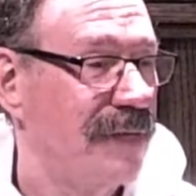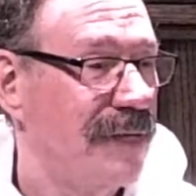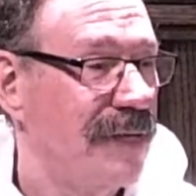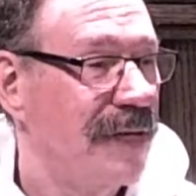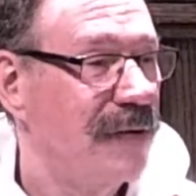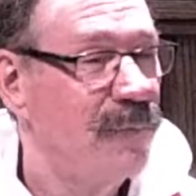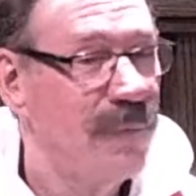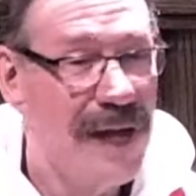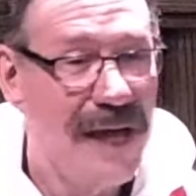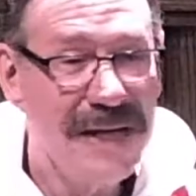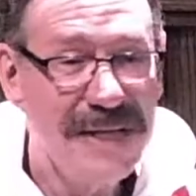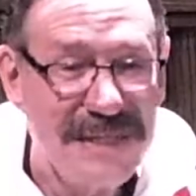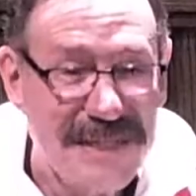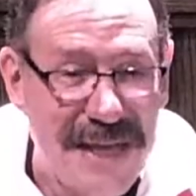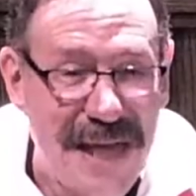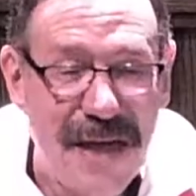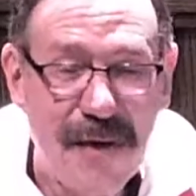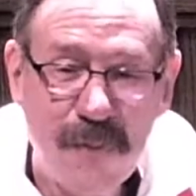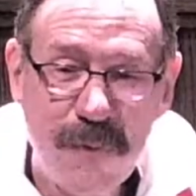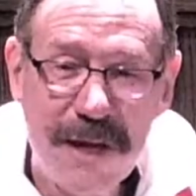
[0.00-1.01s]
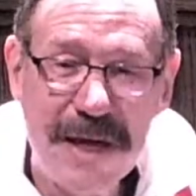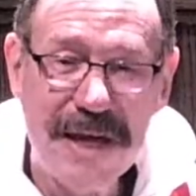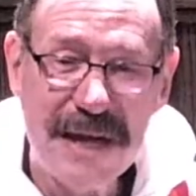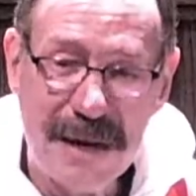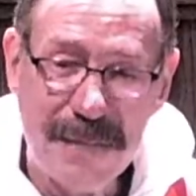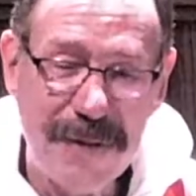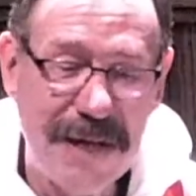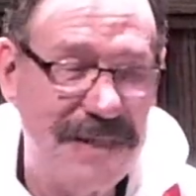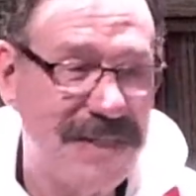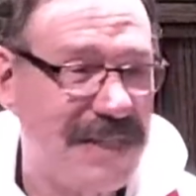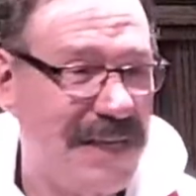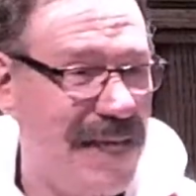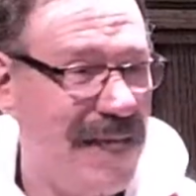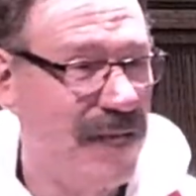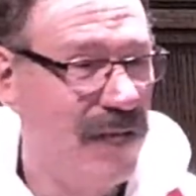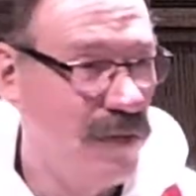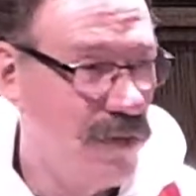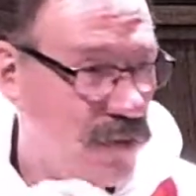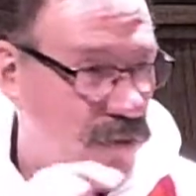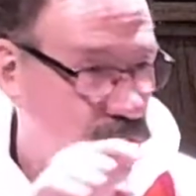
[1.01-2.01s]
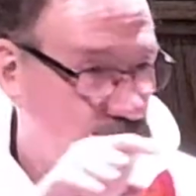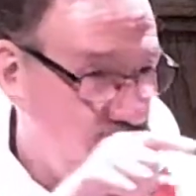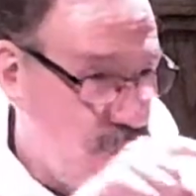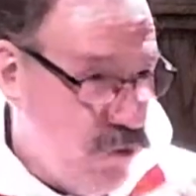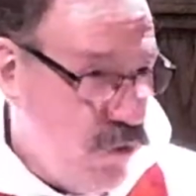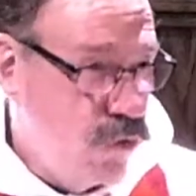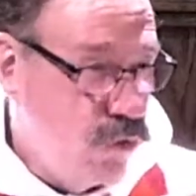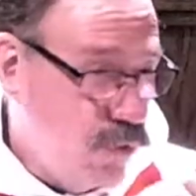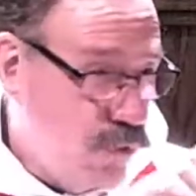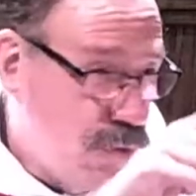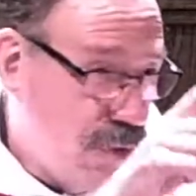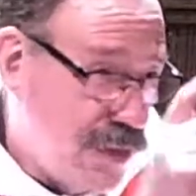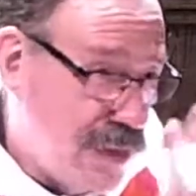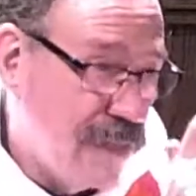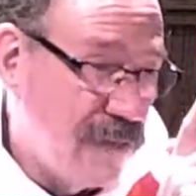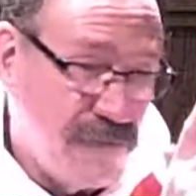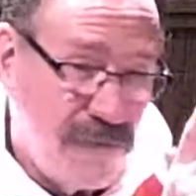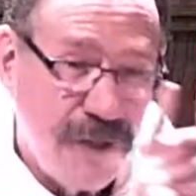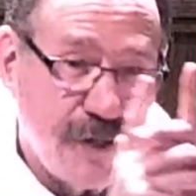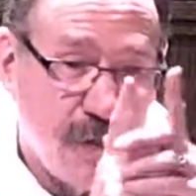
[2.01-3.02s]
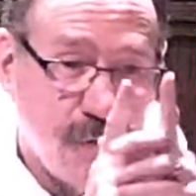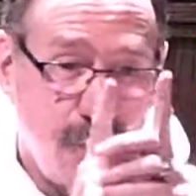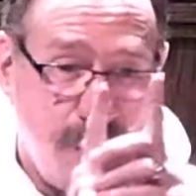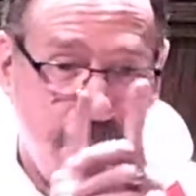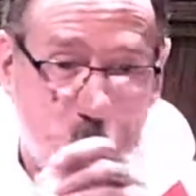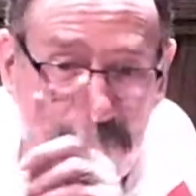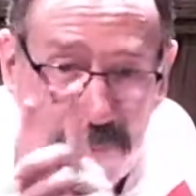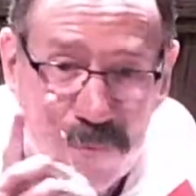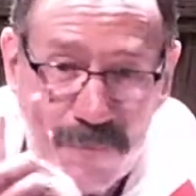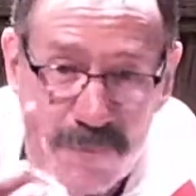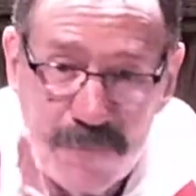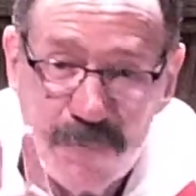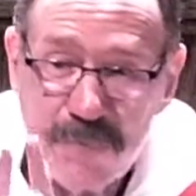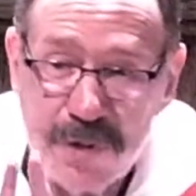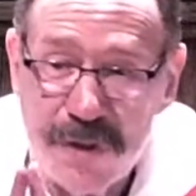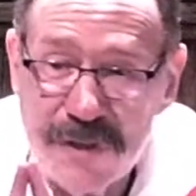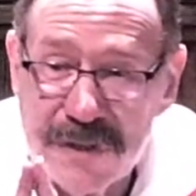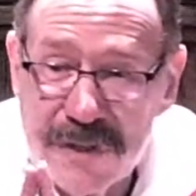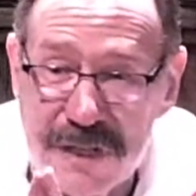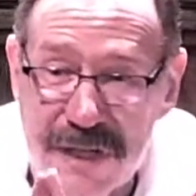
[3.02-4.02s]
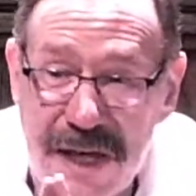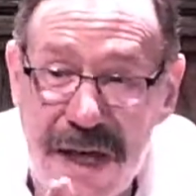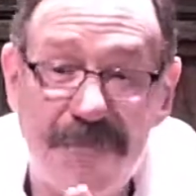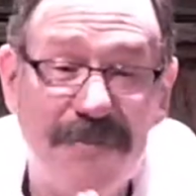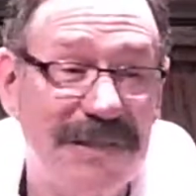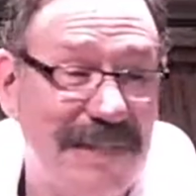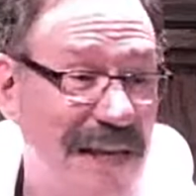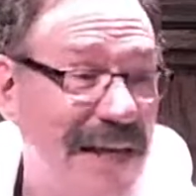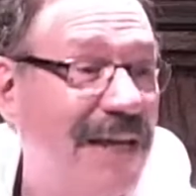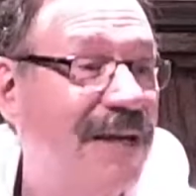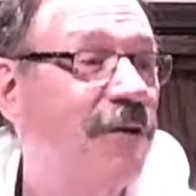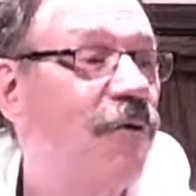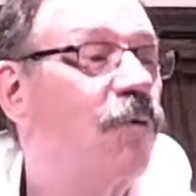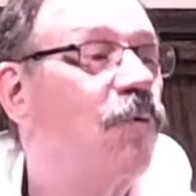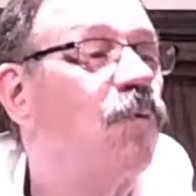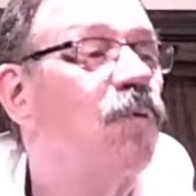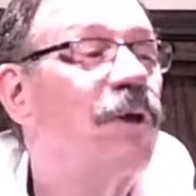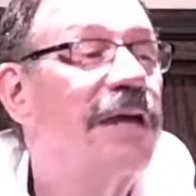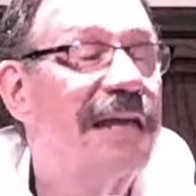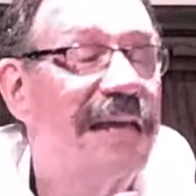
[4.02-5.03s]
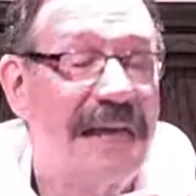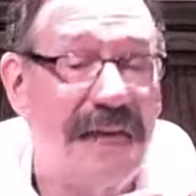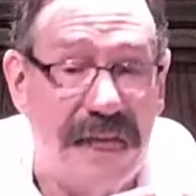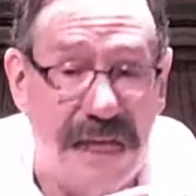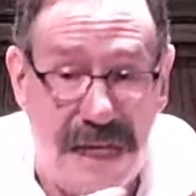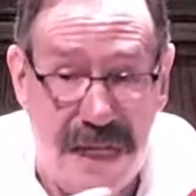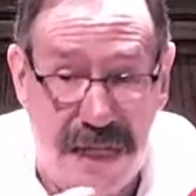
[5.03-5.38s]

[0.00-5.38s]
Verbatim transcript: And when I say we, I'm not saying you, individual person. I'm saying we.